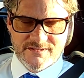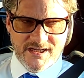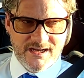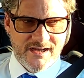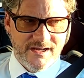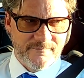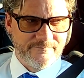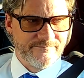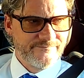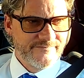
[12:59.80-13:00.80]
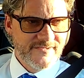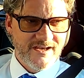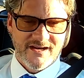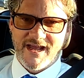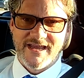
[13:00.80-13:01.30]
God,
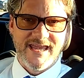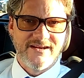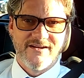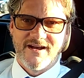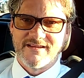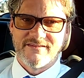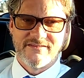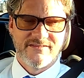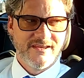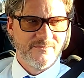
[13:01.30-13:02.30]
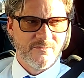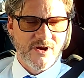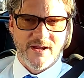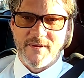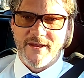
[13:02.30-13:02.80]
I cannot think of the word.
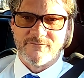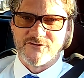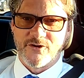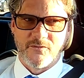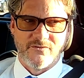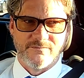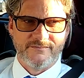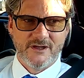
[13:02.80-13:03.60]
I'm having trouble